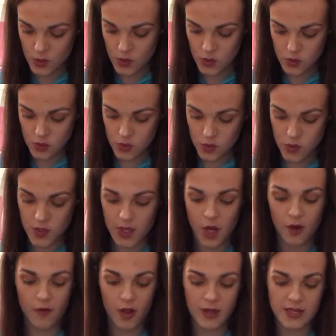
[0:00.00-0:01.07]
ooh,
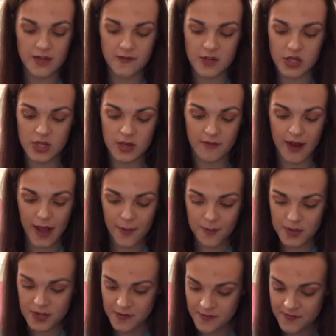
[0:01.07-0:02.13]
are all individually
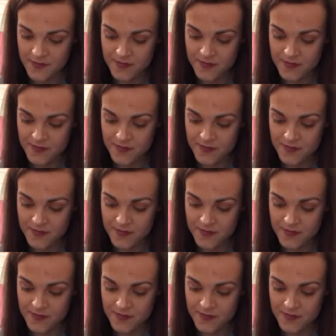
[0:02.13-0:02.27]
wrapped.